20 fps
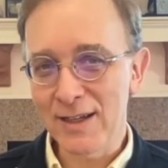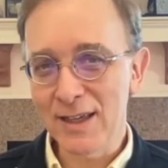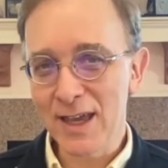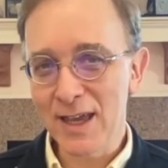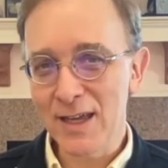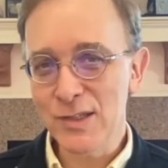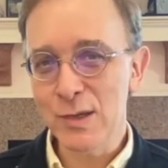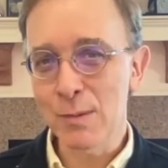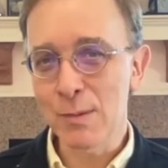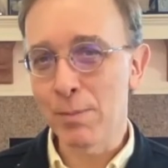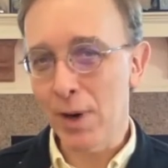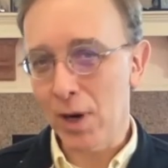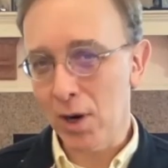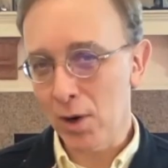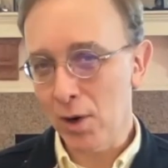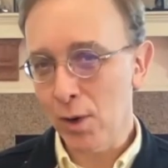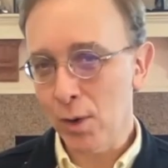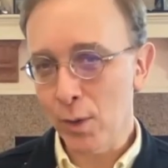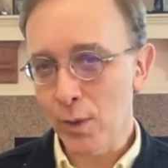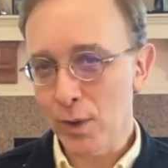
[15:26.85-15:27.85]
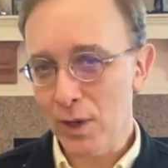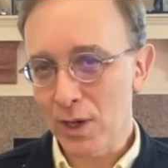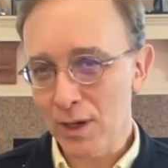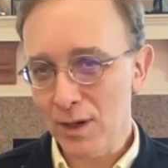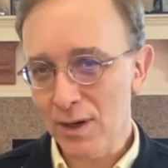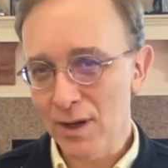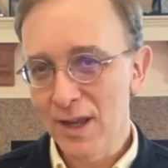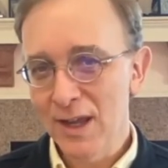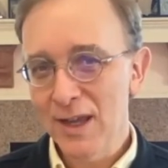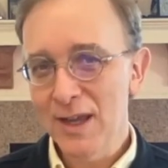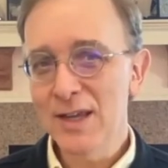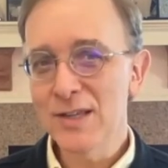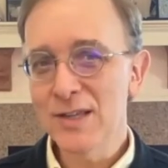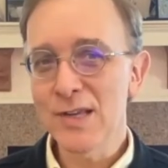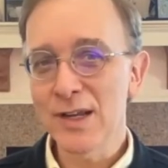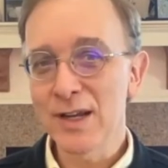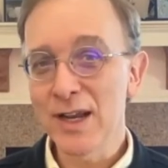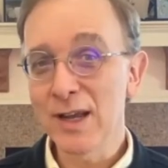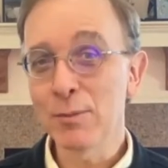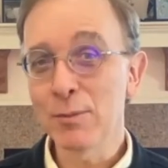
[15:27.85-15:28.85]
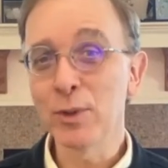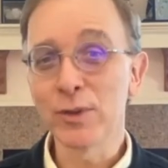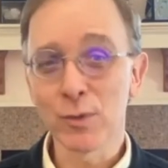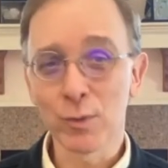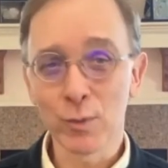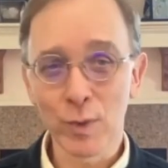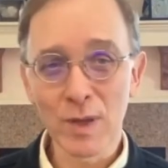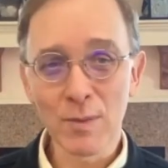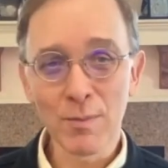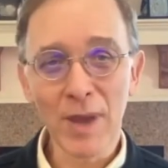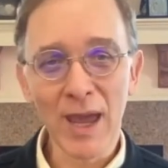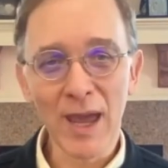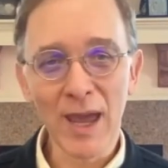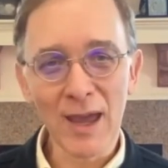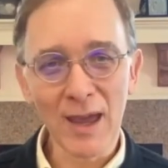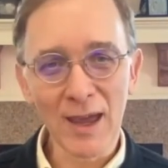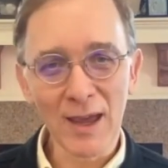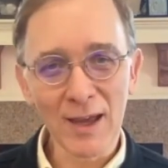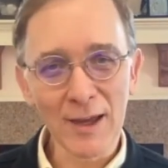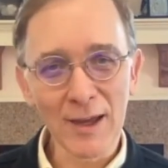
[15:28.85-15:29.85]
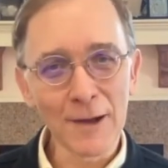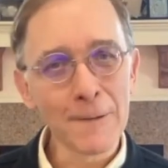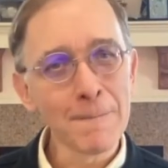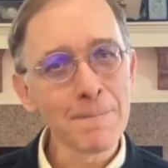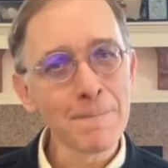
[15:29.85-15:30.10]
case a borrower is unable to repay.